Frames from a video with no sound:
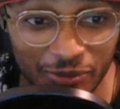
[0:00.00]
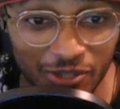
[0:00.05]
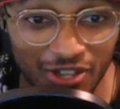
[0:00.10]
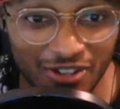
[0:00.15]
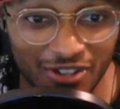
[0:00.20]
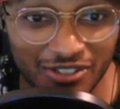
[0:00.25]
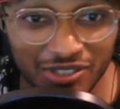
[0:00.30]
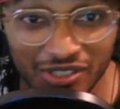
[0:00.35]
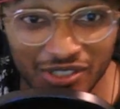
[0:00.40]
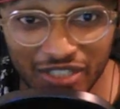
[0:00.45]

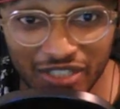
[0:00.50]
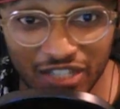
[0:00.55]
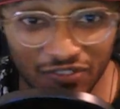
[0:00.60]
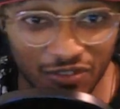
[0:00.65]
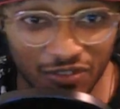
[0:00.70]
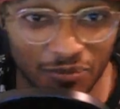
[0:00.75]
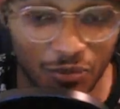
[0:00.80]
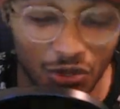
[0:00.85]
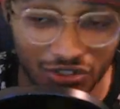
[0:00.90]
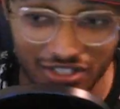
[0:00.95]
honest, even
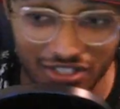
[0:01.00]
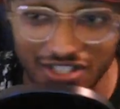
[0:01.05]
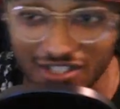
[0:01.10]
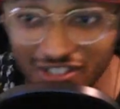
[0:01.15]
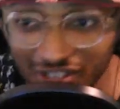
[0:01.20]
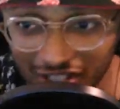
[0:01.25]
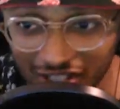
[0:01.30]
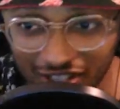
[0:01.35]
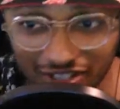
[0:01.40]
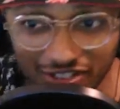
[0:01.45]
more than
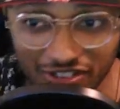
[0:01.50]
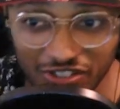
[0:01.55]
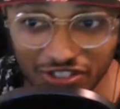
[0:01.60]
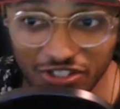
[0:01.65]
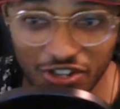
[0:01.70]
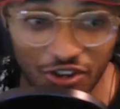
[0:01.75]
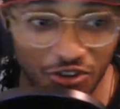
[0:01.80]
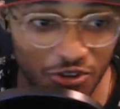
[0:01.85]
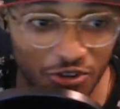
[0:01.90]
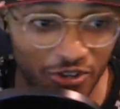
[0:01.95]
Sun. You
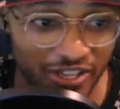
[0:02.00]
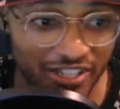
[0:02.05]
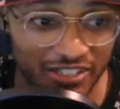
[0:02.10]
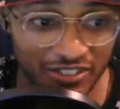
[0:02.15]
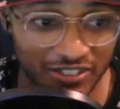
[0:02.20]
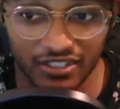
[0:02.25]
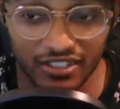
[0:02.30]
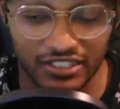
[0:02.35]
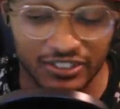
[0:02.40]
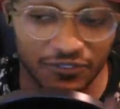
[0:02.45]
know who it is?
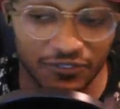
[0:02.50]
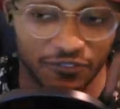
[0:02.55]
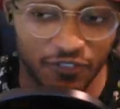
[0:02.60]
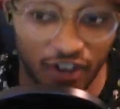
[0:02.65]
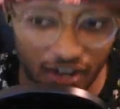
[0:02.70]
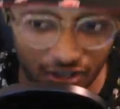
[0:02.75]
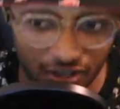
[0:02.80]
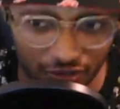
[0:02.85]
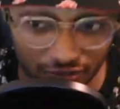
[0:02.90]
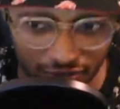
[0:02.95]
It's
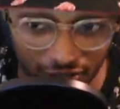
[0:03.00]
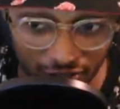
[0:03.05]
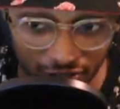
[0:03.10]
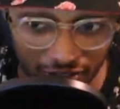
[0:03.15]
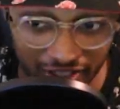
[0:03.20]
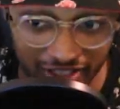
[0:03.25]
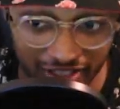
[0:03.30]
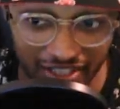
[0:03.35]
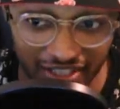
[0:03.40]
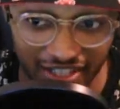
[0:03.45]
fuck
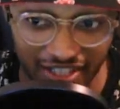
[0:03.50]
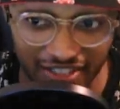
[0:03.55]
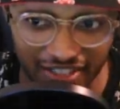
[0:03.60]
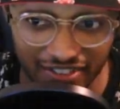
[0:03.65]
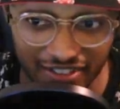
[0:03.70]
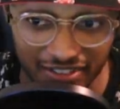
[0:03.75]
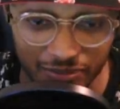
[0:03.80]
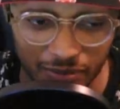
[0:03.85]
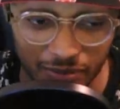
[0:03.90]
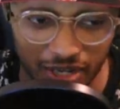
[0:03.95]
Ruin in
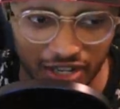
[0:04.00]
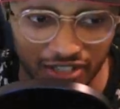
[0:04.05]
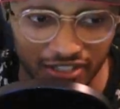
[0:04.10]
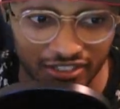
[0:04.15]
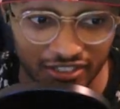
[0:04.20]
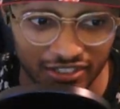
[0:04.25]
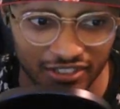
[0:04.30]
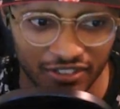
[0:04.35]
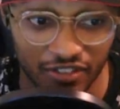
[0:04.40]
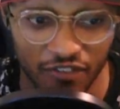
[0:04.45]
this
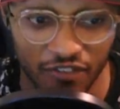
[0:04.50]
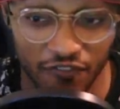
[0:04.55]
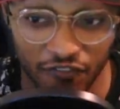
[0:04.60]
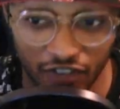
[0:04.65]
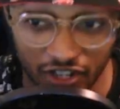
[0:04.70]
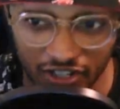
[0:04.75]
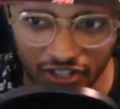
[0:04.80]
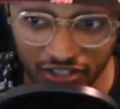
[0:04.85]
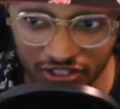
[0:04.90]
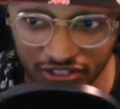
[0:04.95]
manga
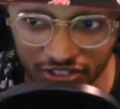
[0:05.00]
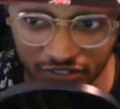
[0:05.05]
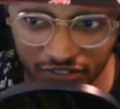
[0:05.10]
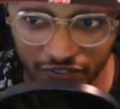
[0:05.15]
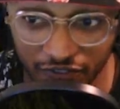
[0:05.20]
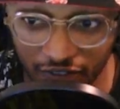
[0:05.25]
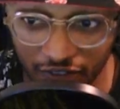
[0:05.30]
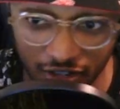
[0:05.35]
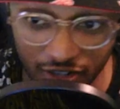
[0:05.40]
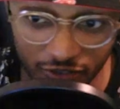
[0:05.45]
first.
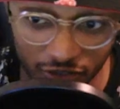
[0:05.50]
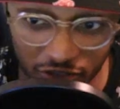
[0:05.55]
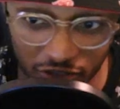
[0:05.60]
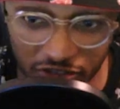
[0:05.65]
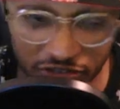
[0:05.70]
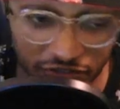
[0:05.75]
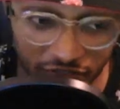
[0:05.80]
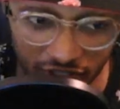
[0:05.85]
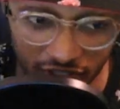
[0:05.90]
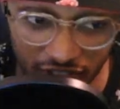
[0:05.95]
Fuck Ruin
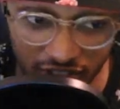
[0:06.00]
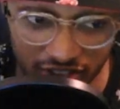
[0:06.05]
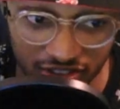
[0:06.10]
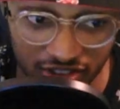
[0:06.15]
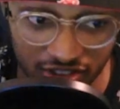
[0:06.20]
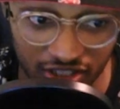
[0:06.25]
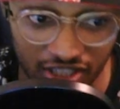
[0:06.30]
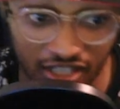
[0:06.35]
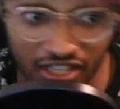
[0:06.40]
first.